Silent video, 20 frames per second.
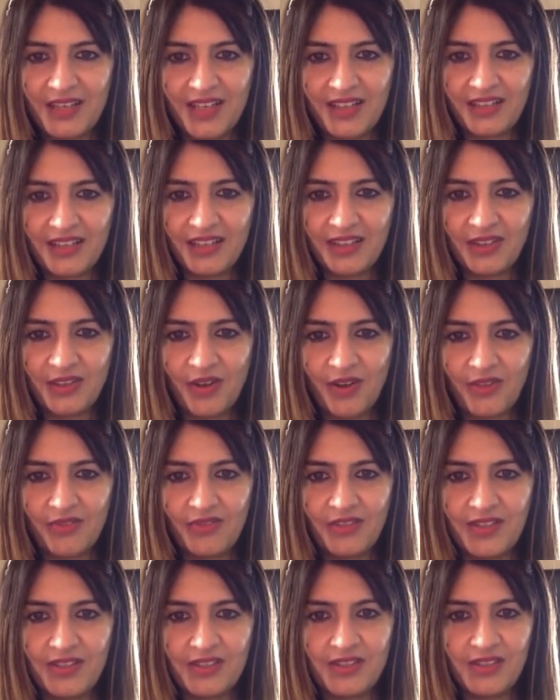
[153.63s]
I think the
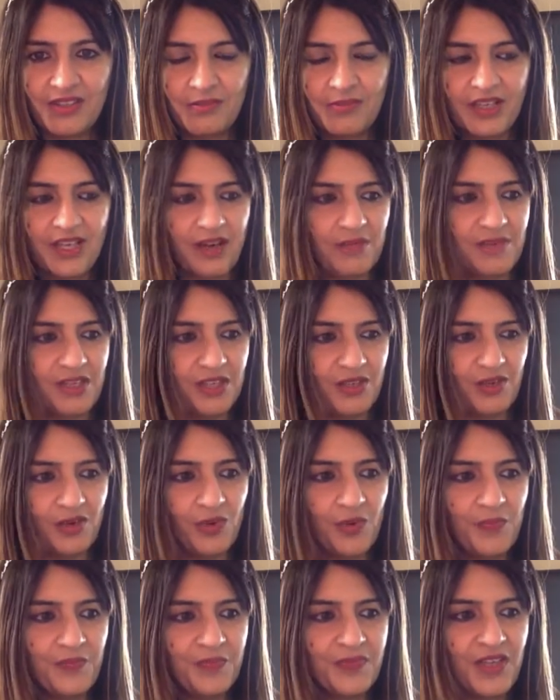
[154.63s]
confidence is becoming
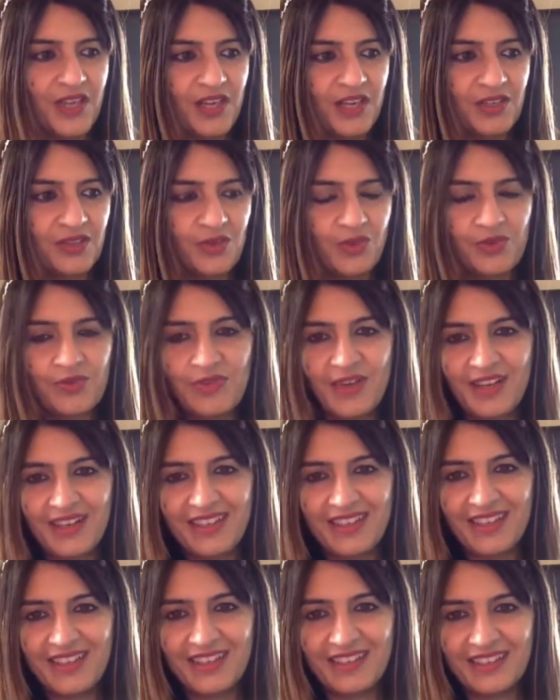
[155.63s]
low. Don't
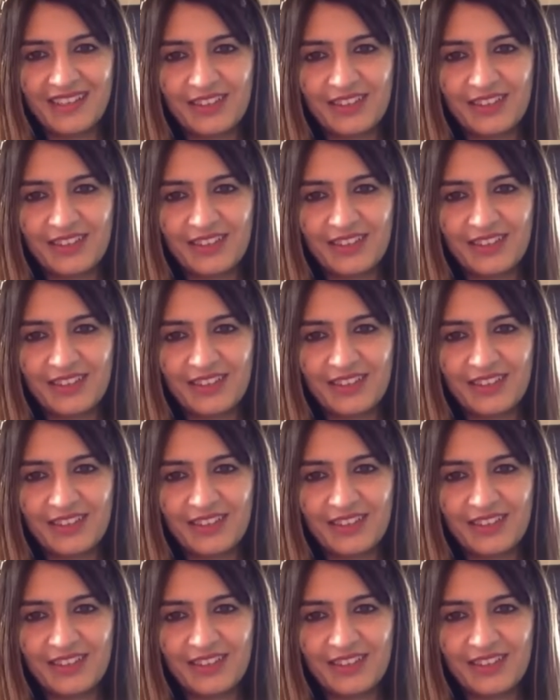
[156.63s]
worry.